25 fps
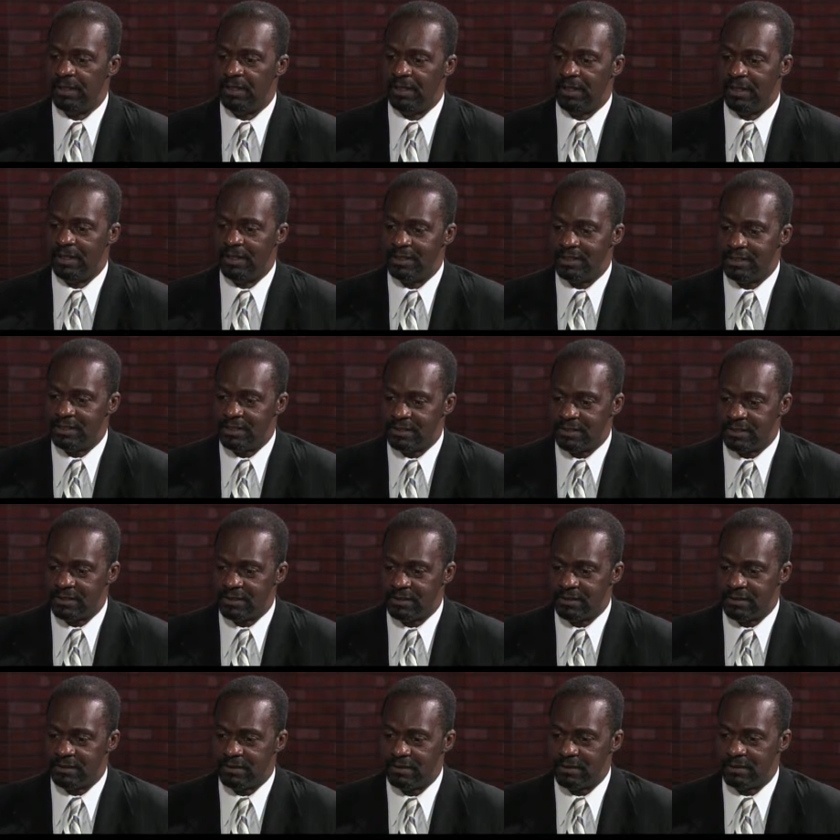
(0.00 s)
it
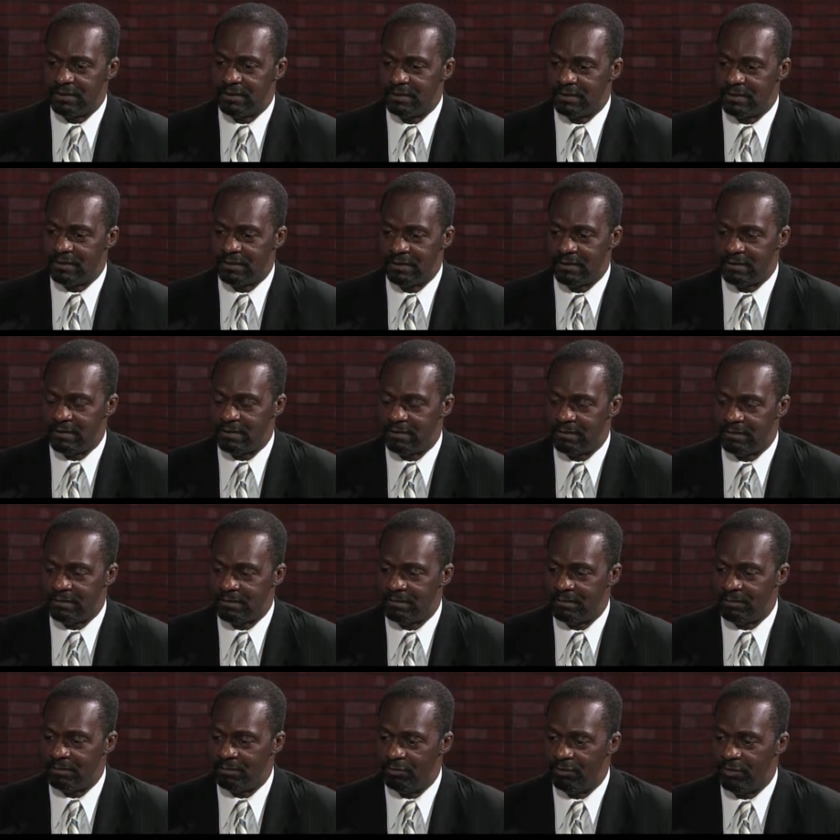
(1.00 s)
just
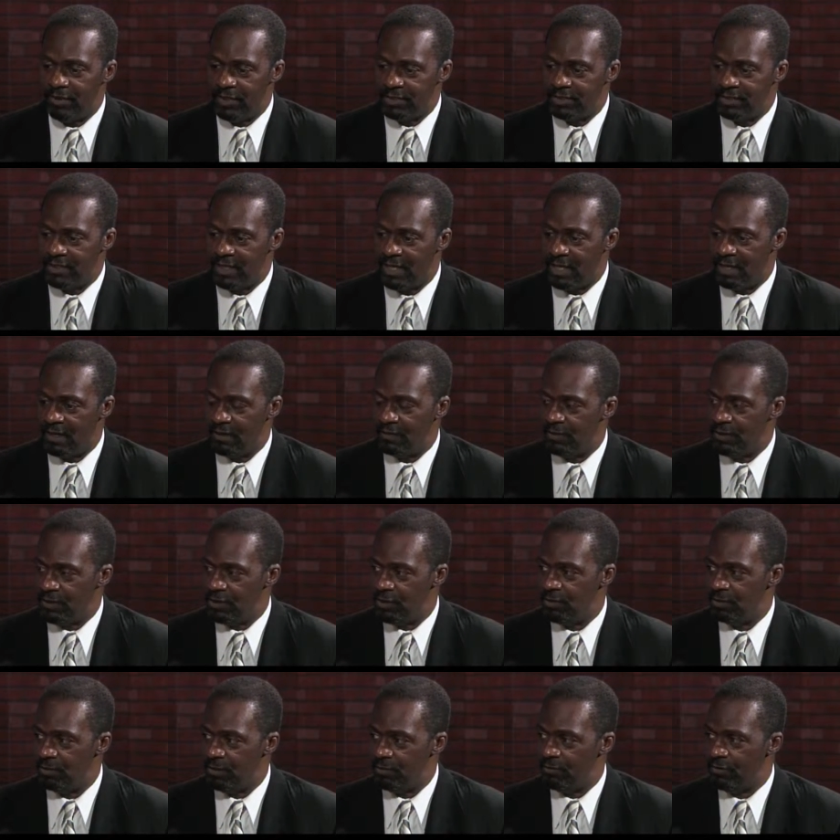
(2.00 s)
breaks down the
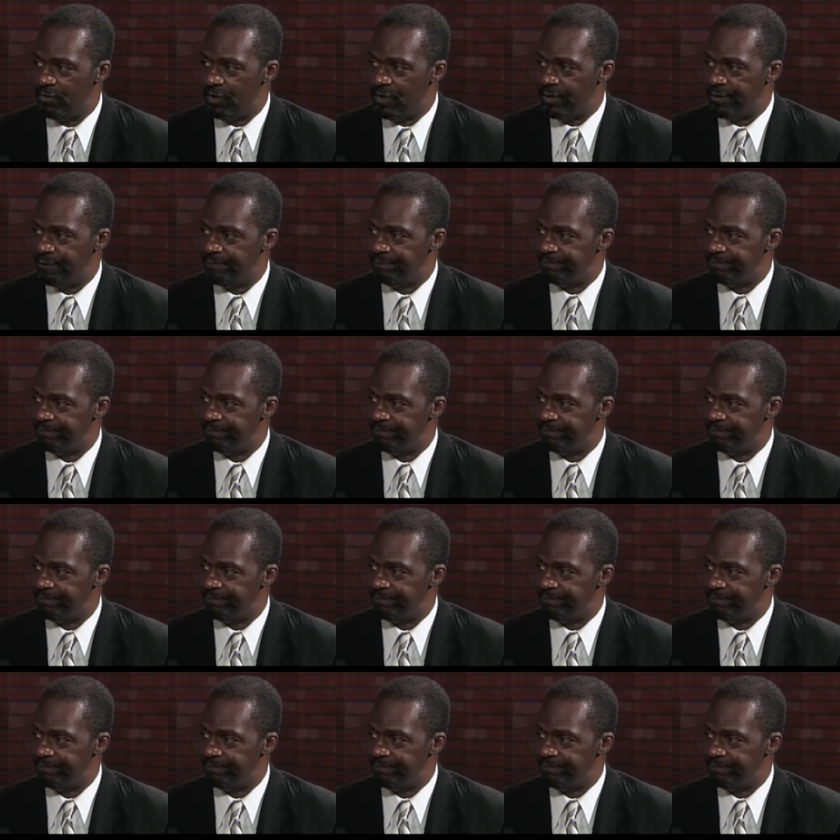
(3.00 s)
human brain.